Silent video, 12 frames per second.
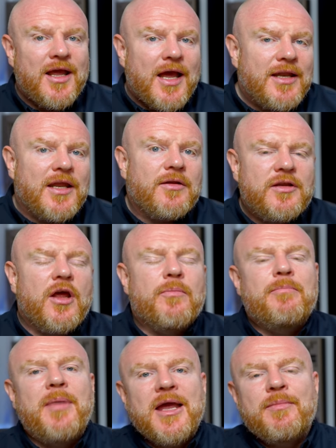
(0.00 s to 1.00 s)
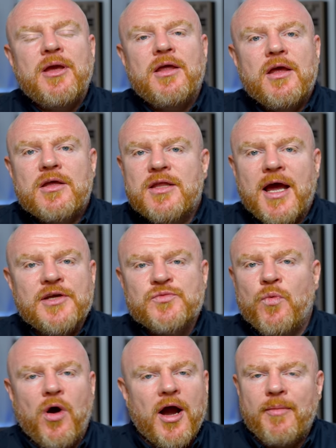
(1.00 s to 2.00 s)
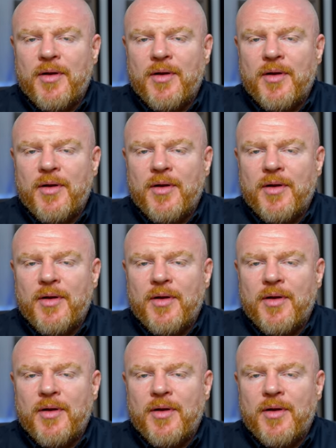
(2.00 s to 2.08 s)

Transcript: And it, yeah, maybe that is why.